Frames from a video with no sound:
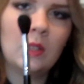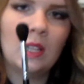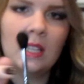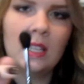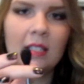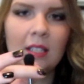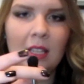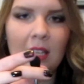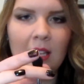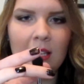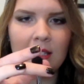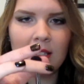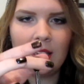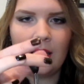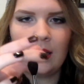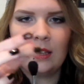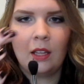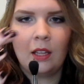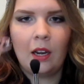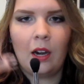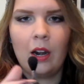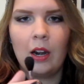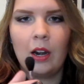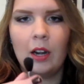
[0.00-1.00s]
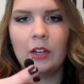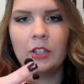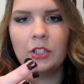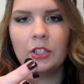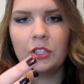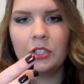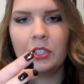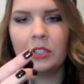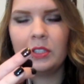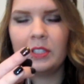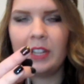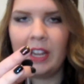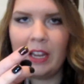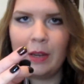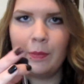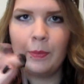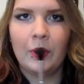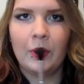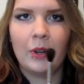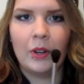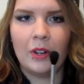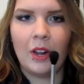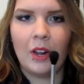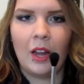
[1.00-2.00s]
this is a large,
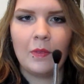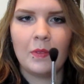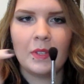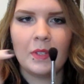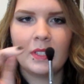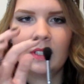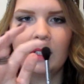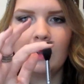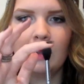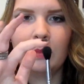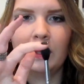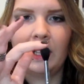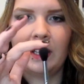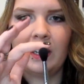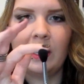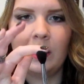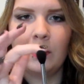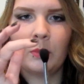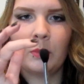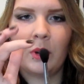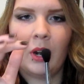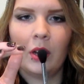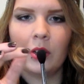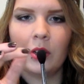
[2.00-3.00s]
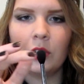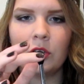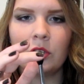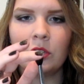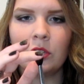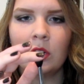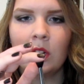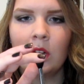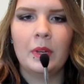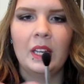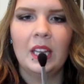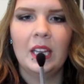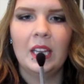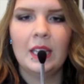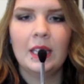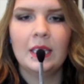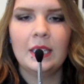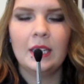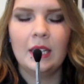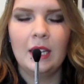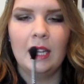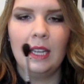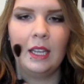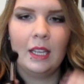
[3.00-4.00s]
tapered, obviously, blending brush.
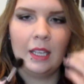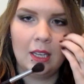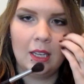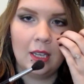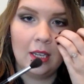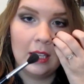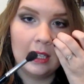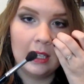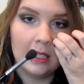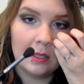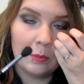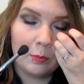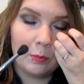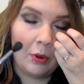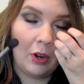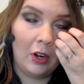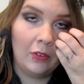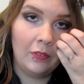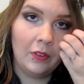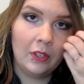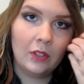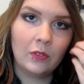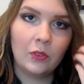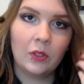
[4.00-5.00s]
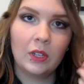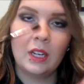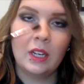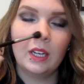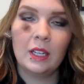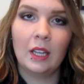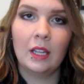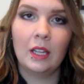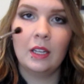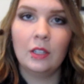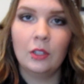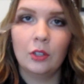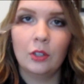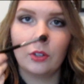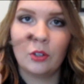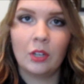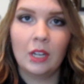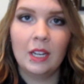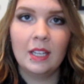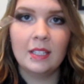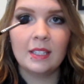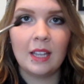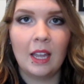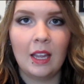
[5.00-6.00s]
It is perfect for getting in your
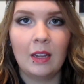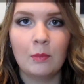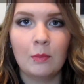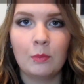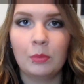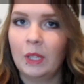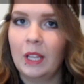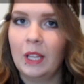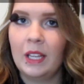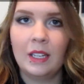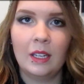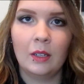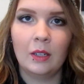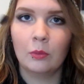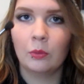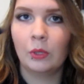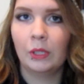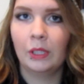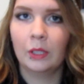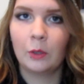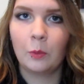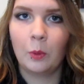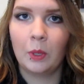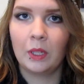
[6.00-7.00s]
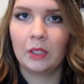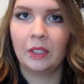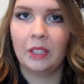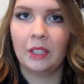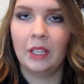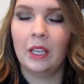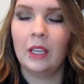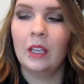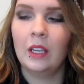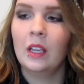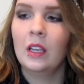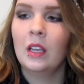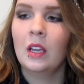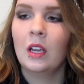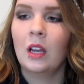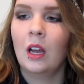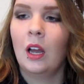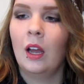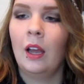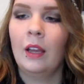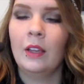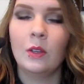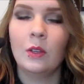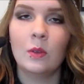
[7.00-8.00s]
crease and blending really quickly.
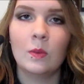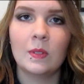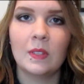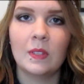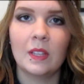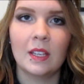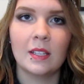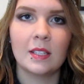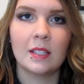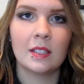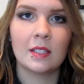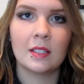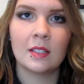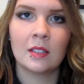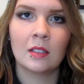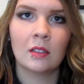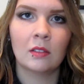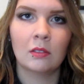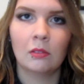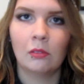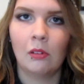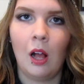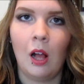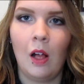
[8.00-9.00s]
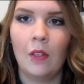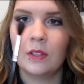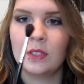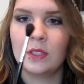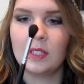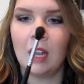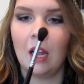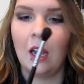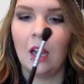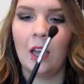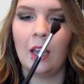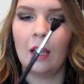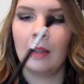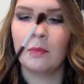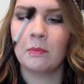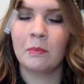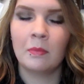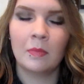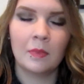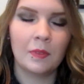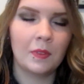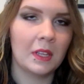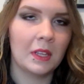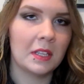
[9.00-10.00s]
I use this all the
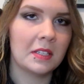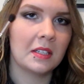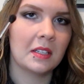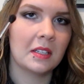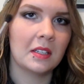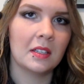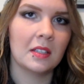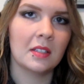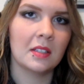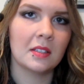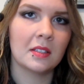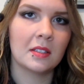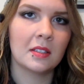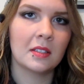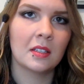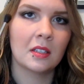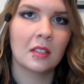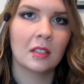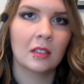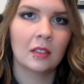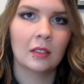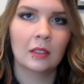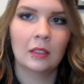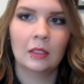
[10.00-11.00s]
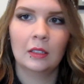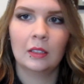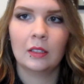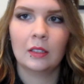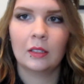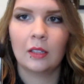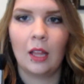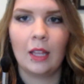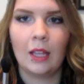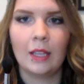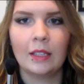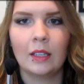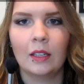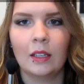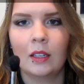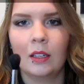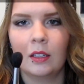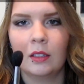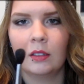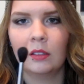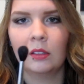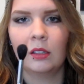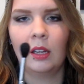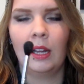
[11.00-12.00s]
time. This is, like,
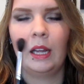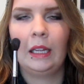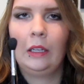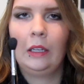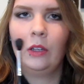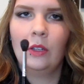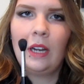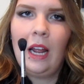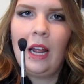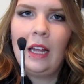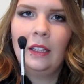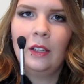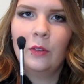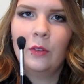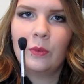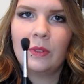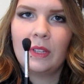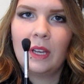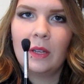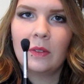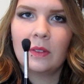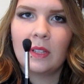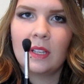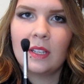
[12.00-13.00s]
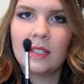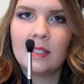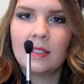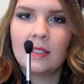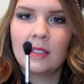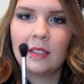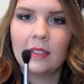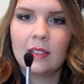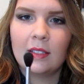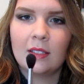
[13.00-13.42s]
I could not live without this.